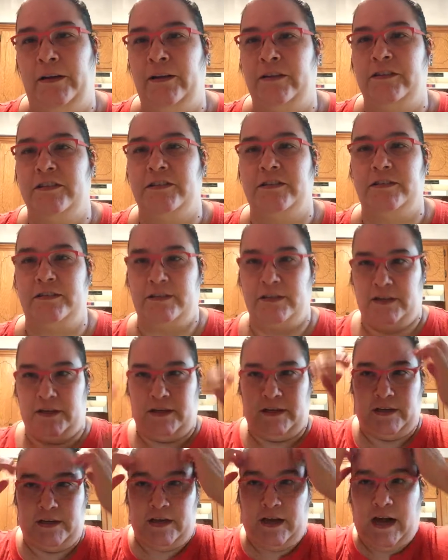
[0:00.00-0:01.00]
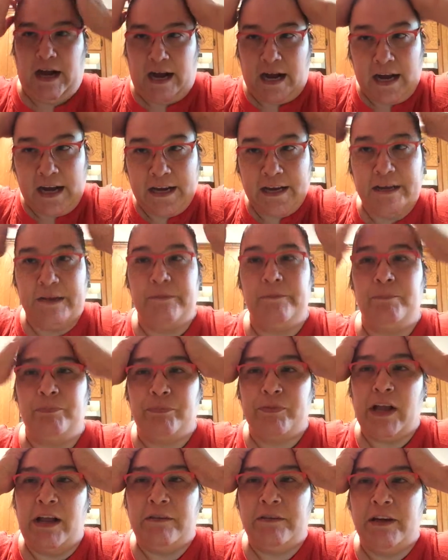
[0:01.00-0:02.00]
And it's just, I'm
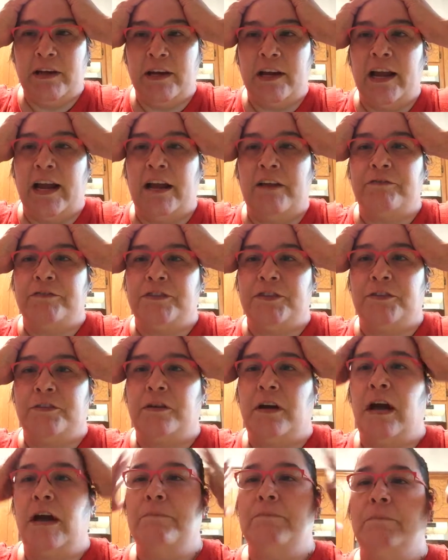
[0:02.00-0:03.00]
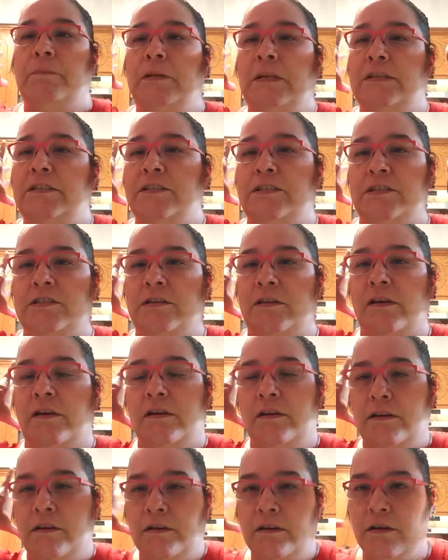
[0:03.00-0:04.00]
I'm gonna have to. I'm. It's just a
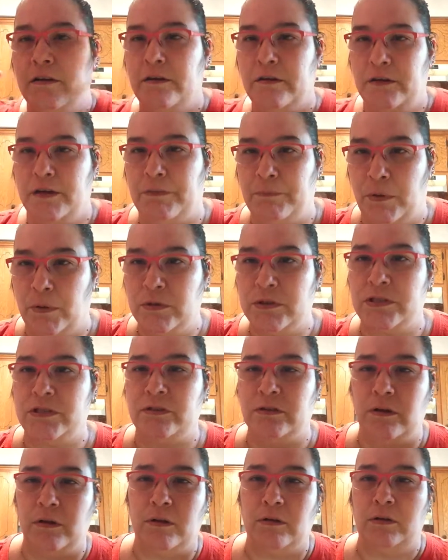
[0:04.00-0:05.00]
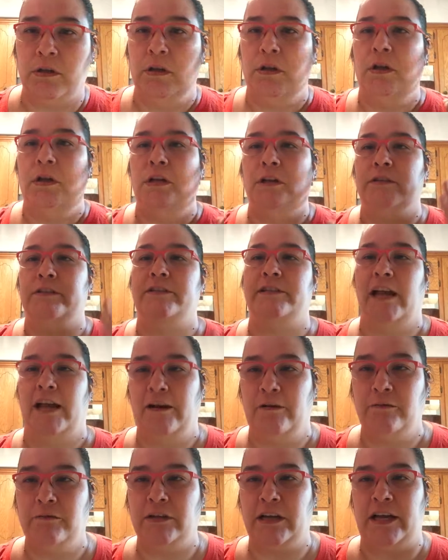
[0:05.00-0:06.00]
emotional,
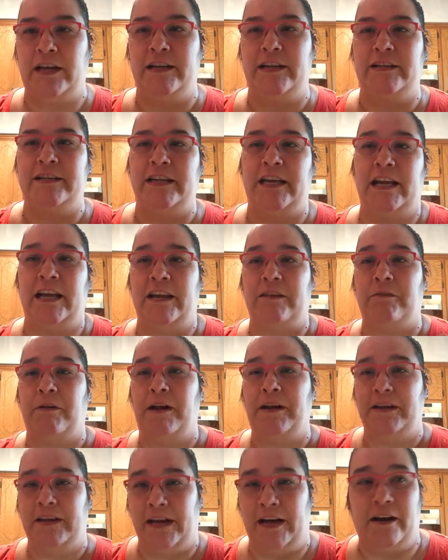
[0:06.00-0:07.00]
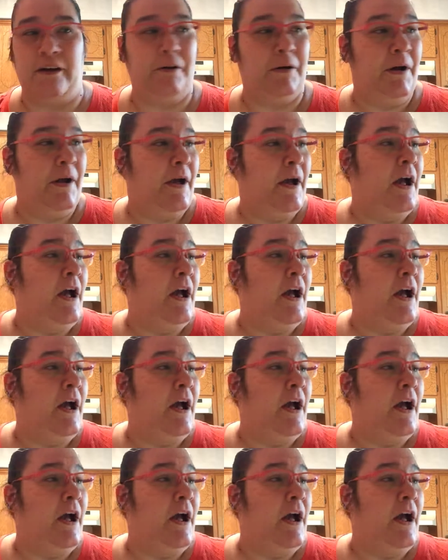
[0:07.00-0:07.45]
down kind of day right now.